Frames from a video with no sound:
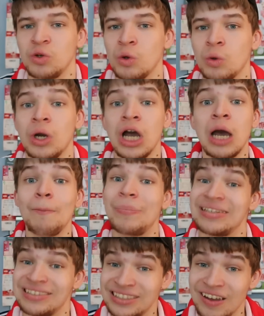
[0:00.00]
all,
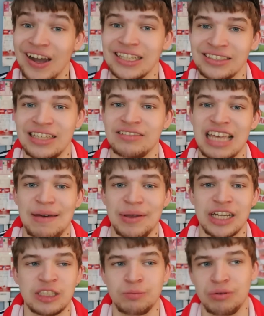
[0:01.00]
besides this game
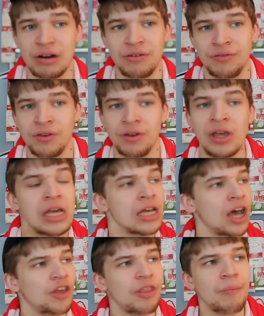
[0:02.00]
against Brentford.
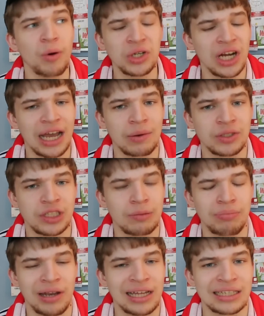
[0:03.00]
And the body language of the
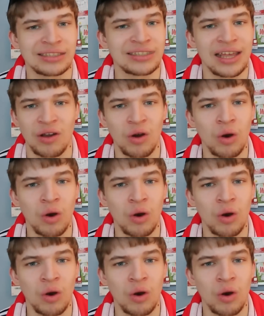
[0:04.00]
players said it